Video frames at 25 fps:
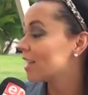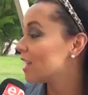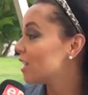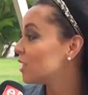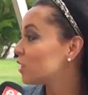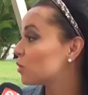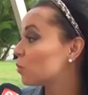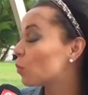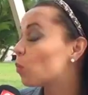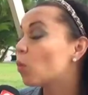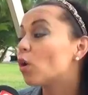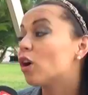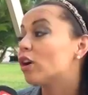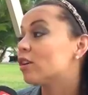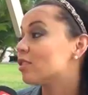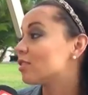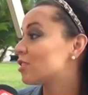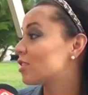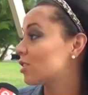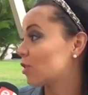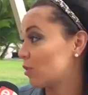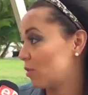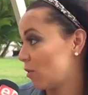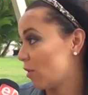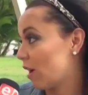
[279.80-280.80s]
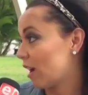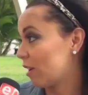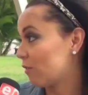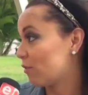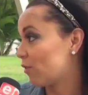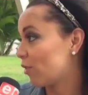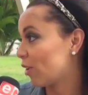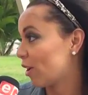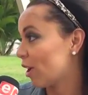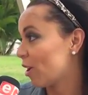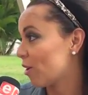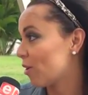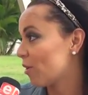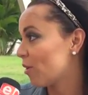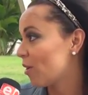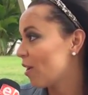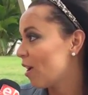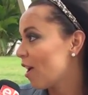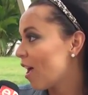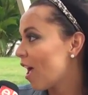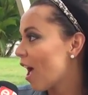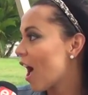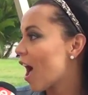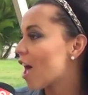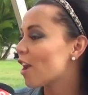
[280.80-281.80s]
things weren't so great for you,
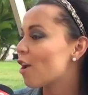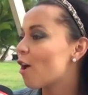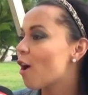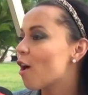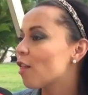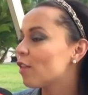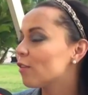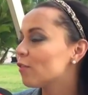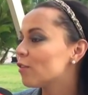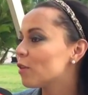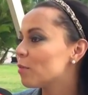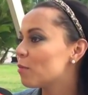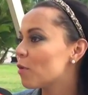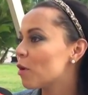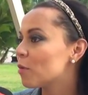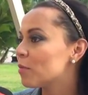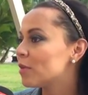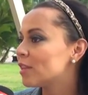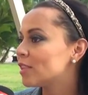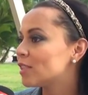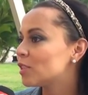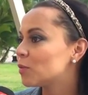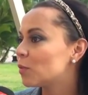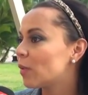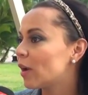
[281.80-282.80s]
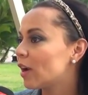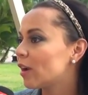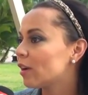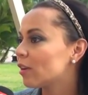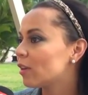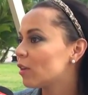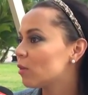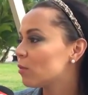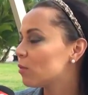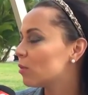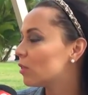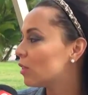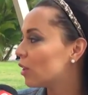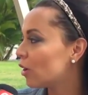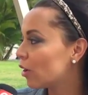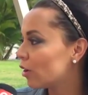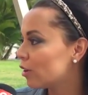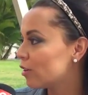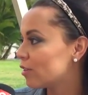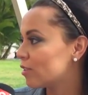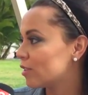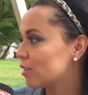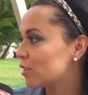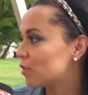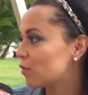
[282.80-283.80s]
and all of the moments where you
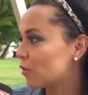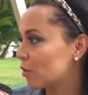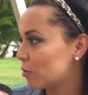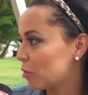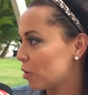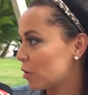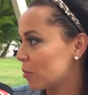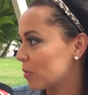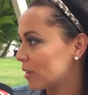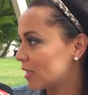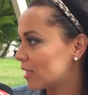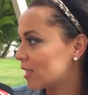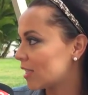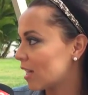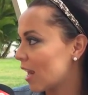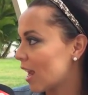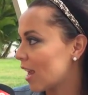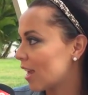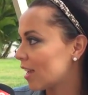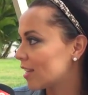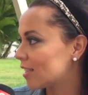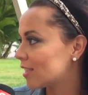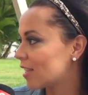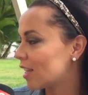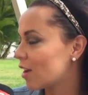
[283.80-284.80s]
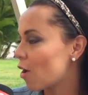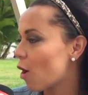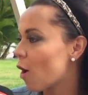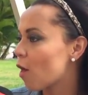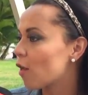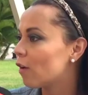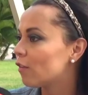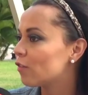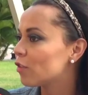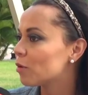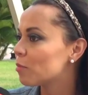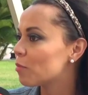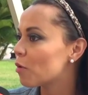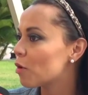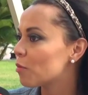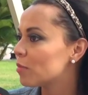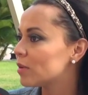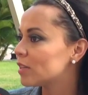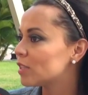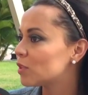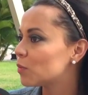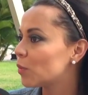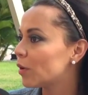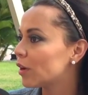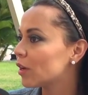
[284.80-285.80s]
learned from your mistakes, and all of the
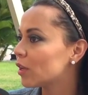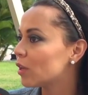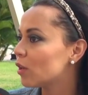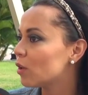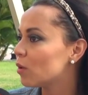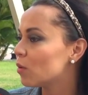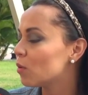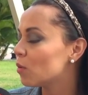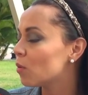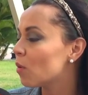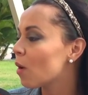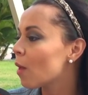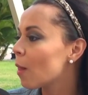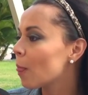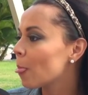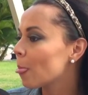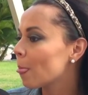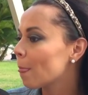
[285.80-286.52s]
moments where you